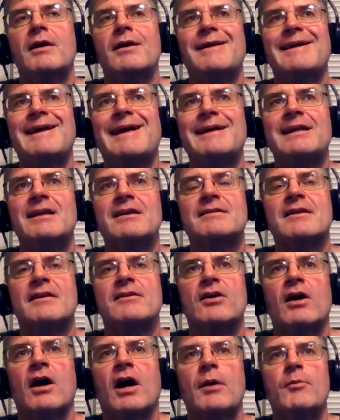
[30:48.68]
It is
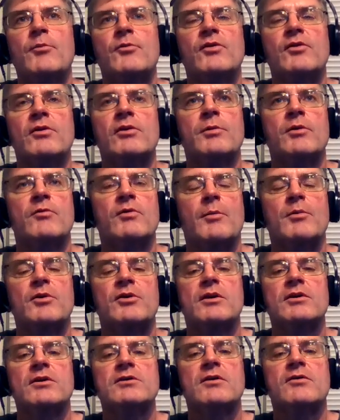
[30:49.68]
at times a little bit
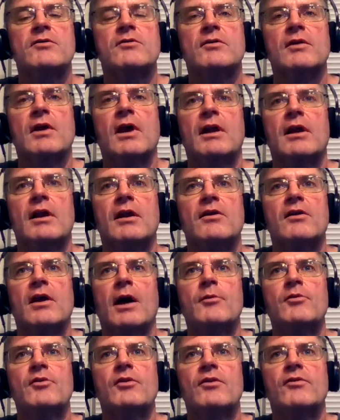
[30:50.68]
repetitious, and at
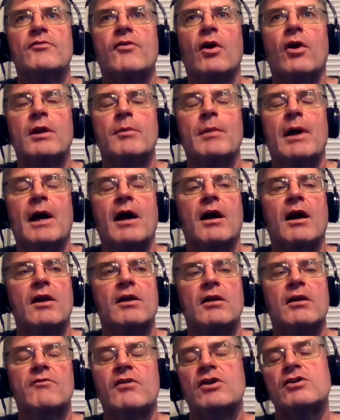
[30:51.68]
times it is falling back
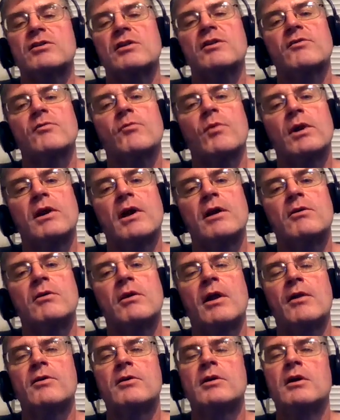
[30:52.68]
on conventionalism of one kind or
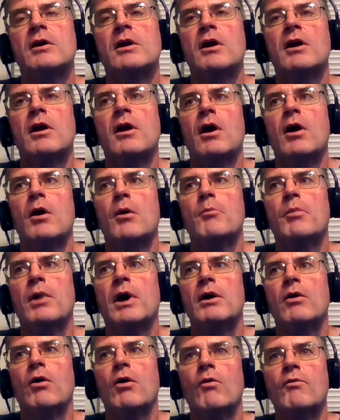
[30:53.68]
another.
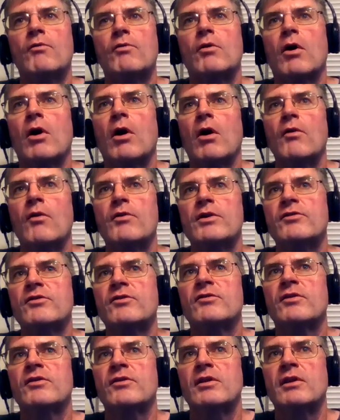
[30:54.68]
But overall, this
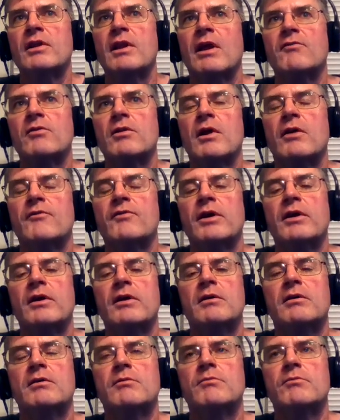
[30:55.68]
is at the level of
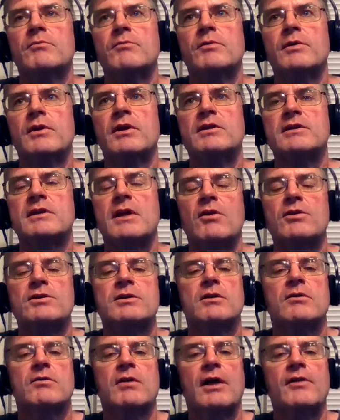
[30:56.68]
a
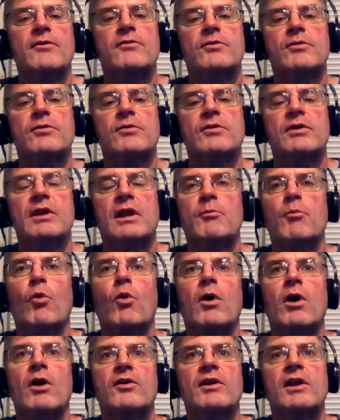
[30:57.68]
intelligent grad student and
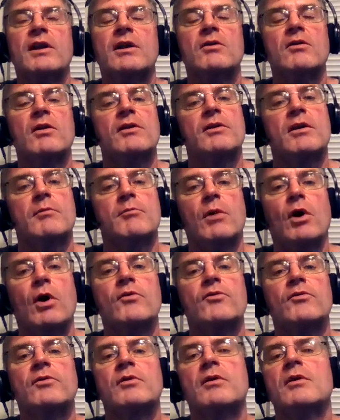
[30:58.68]
more articulate than
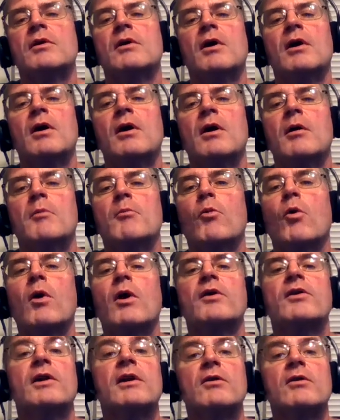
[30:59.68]
most. More
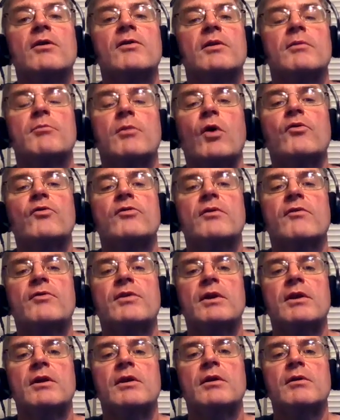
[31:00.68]
articulate than most of
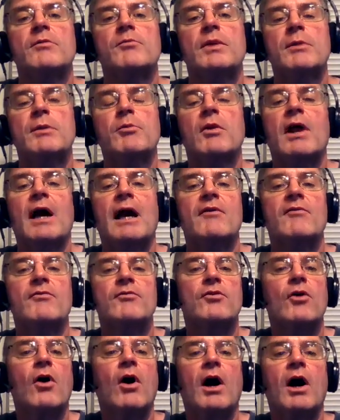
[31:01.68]
the people I
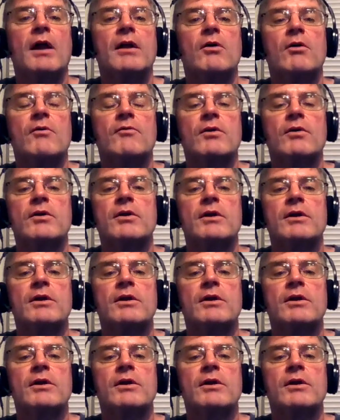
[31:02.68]
have taught over